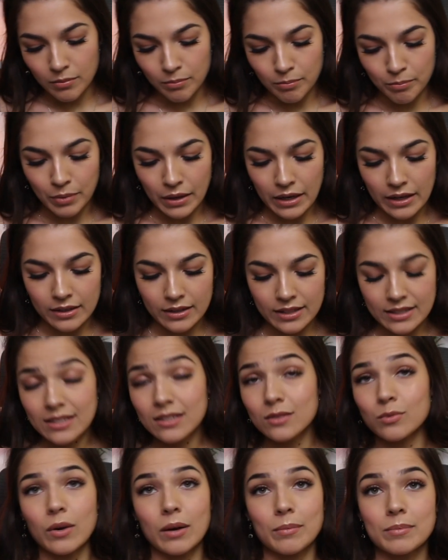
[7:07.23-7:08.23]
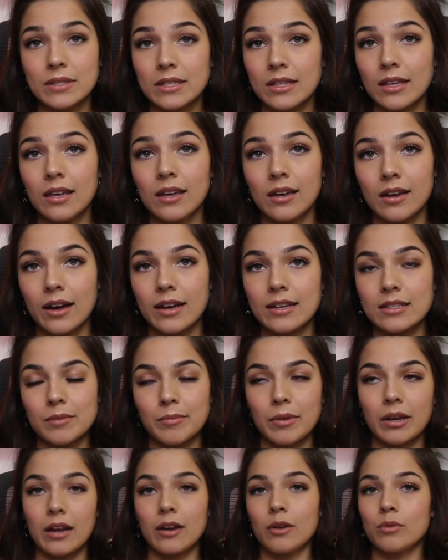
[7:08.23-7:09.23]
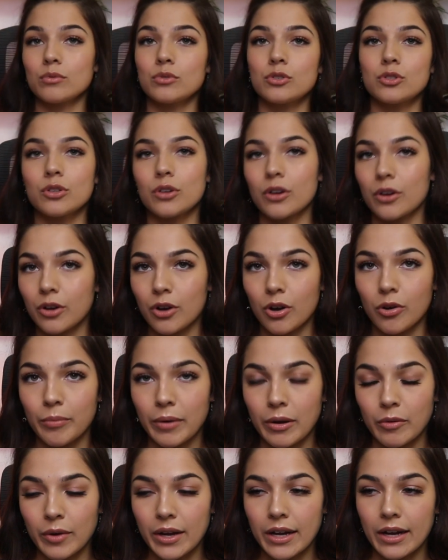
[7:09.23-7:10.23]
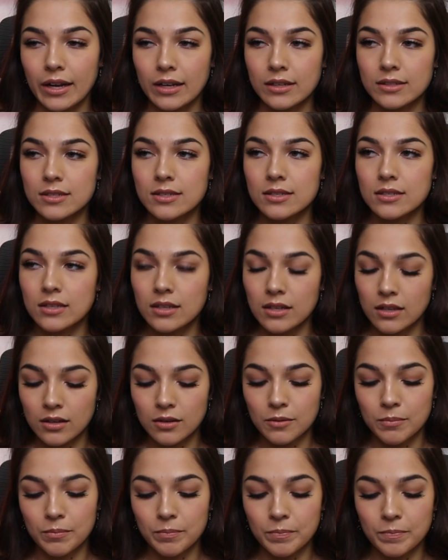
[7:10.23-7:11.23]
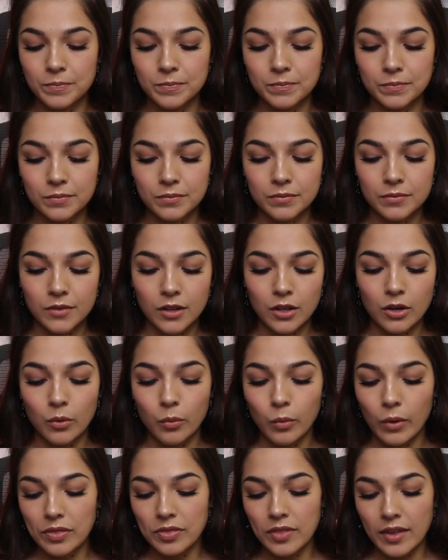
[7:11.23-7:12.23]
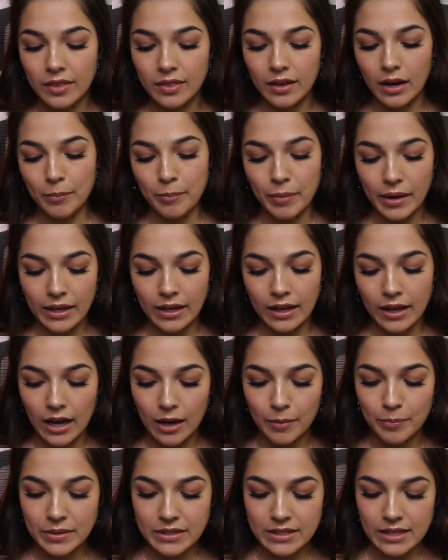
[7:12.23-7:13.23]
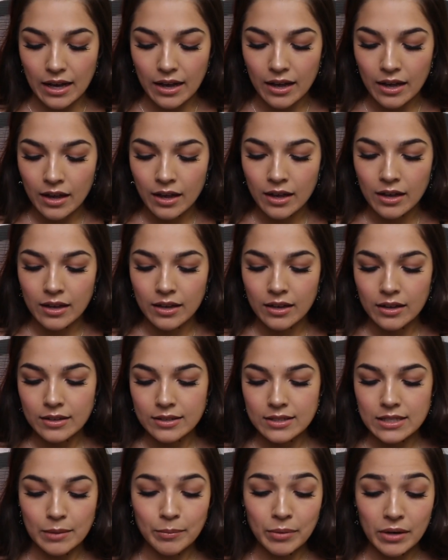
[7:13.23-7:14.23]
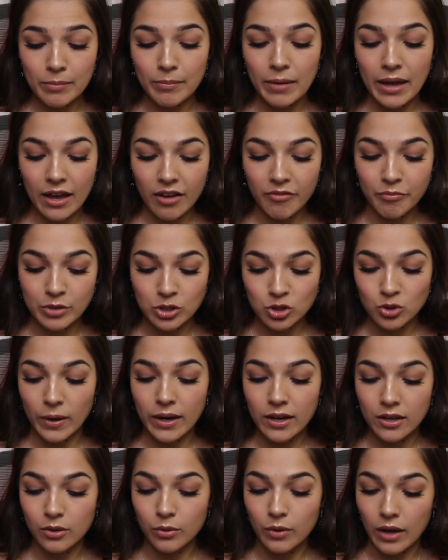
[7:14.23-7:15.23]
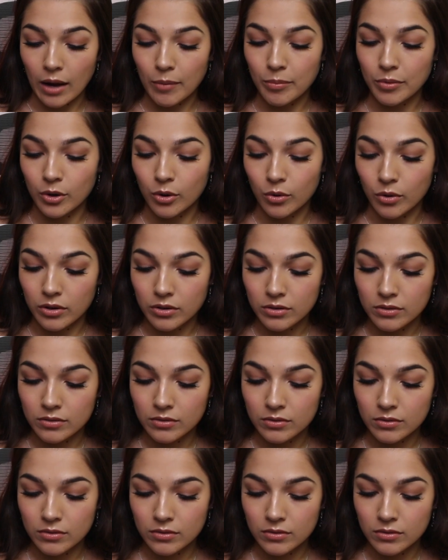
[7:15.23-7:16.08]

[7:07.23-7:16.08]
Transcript: But this is what I'm seeing, guys. I mean, I don't sugarcoat my readings. You know, one thing that I'm picking up is that somebody may have betrayed you, Capricorn.